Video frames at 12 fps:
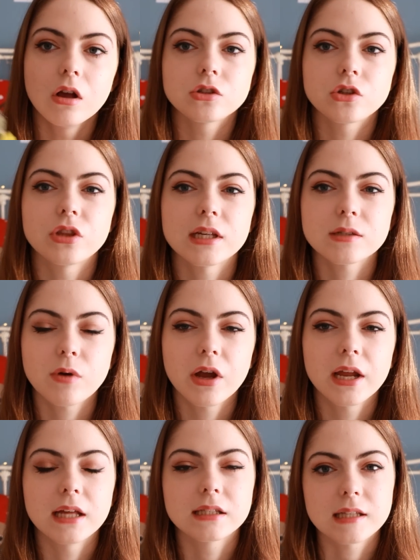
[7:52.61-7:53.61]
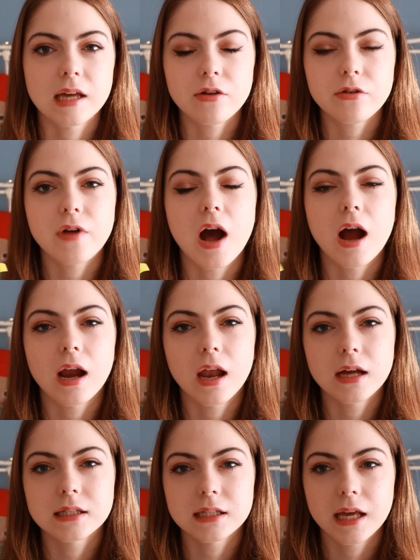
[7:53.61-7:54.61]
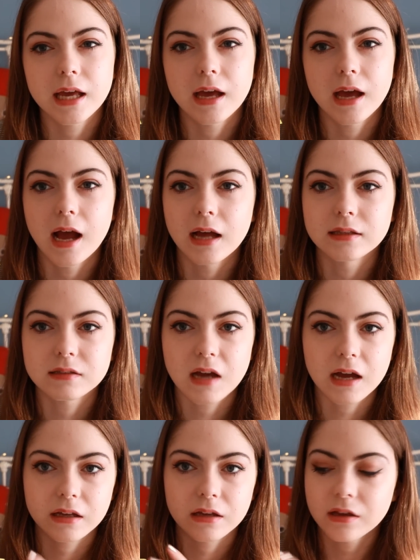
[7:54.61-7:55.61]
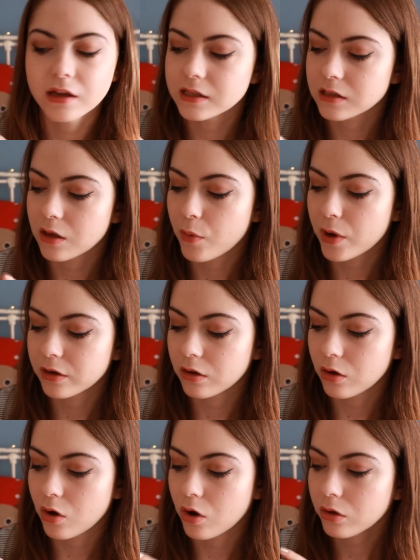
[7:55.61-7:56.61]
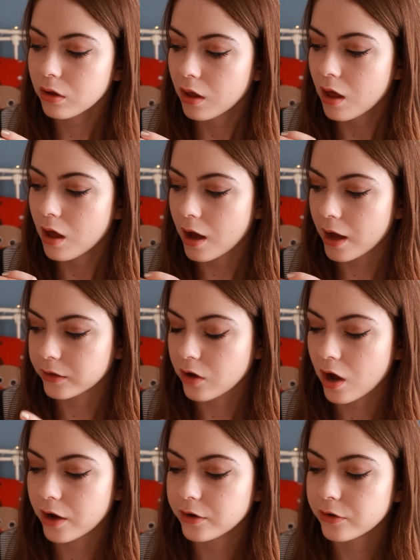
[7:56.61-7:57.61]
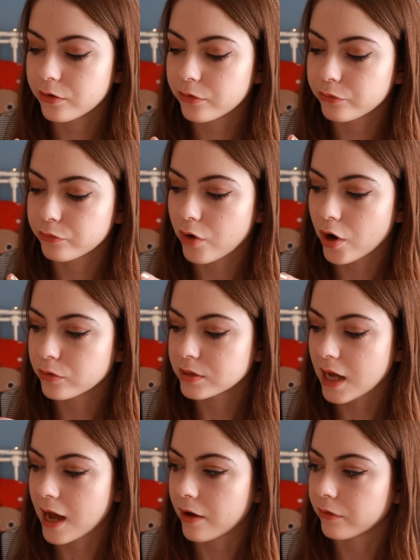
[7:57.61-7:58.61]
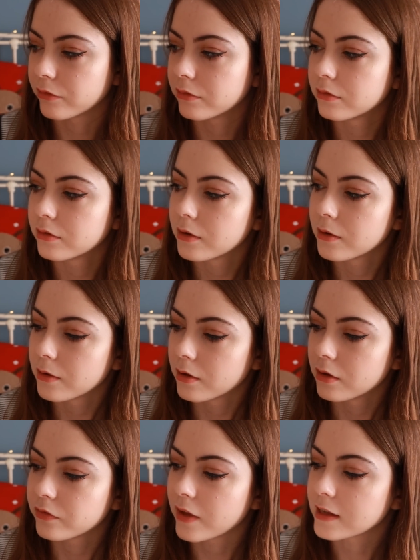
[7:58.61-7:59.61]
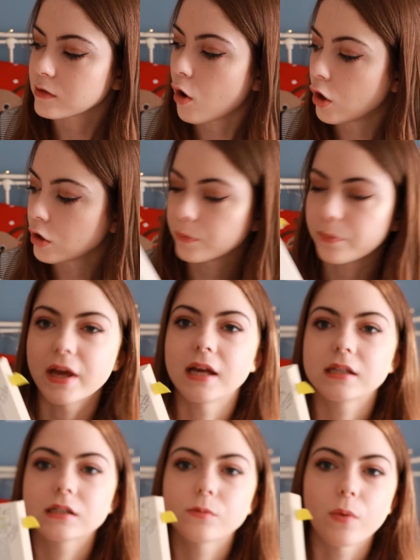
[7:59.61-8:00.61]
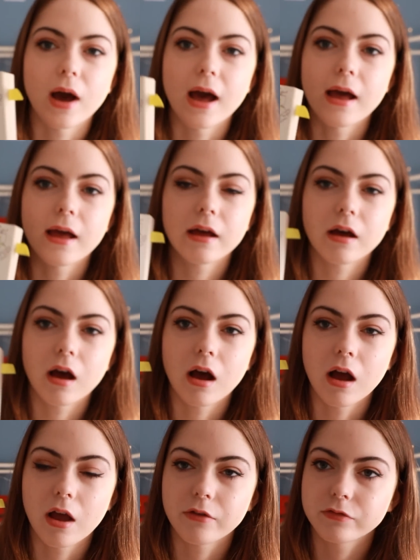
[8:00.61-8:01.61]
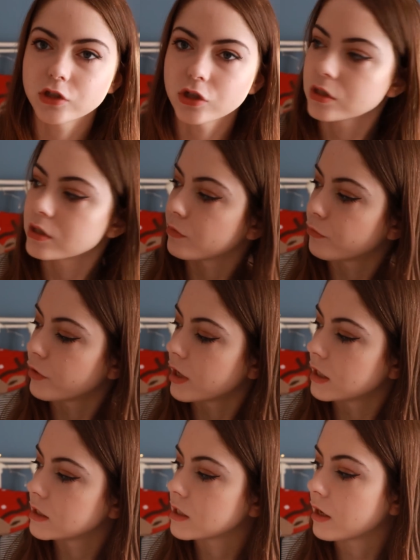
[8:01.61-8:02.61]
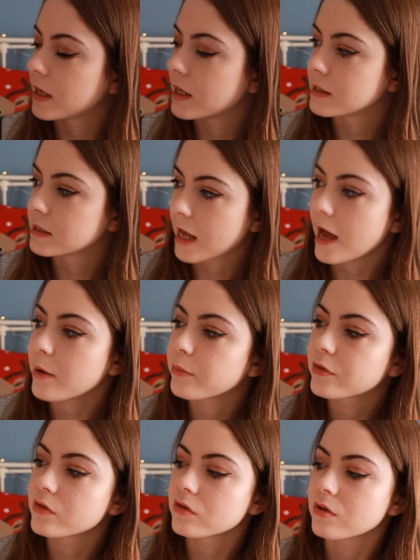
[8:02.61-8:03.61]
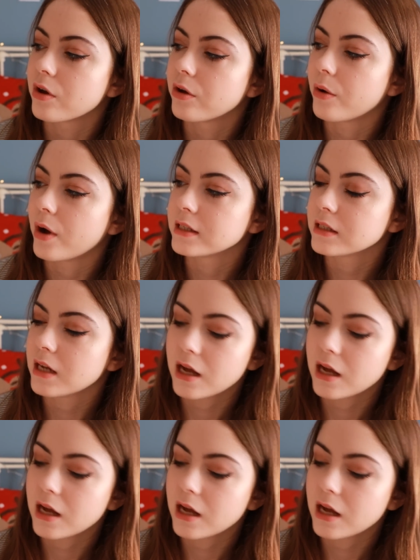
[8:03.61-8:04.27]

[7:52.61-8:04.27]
So this one, instead of highlighting it and tagging it as I went along, I kind of wrote down, there's odd bits where I've just really done it in depth. So I didn't